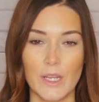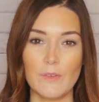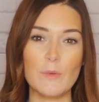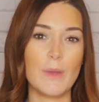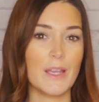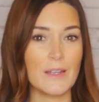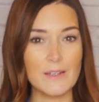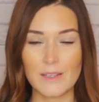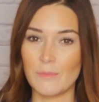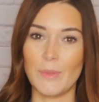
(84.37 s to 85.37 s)
Never
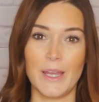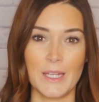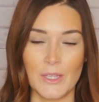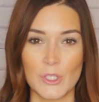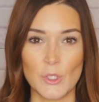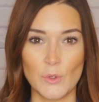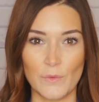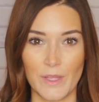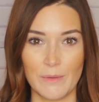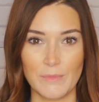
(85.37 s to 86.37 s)
mind combining the two
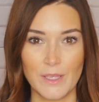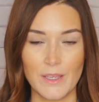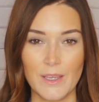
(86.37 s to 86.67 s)
of them.